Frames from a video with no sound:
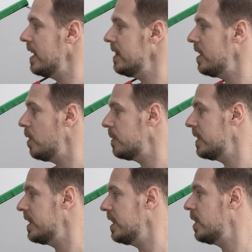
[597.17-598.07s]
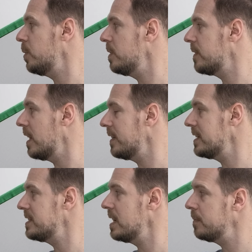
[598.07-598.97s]
And then over here, we've got
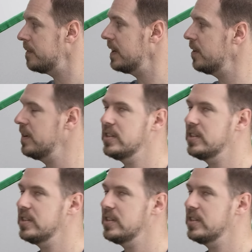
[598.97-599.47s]
that same finger